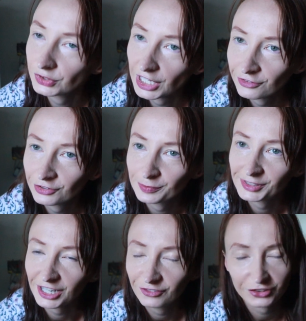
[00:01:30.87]
Today for
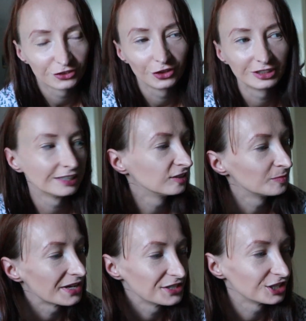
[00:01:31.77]
breakfast, nothing
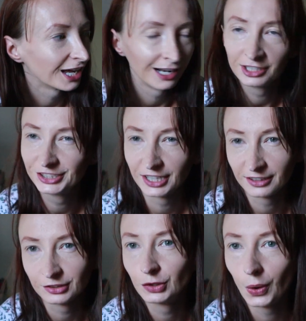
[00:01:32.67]
special,
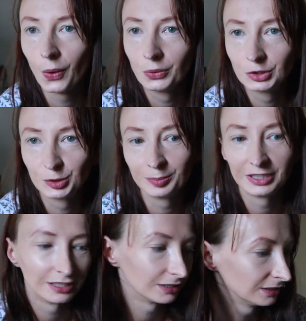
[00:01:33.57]
just
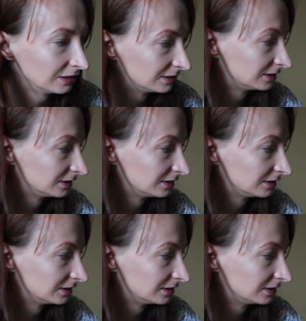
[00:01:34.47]
oatmeal.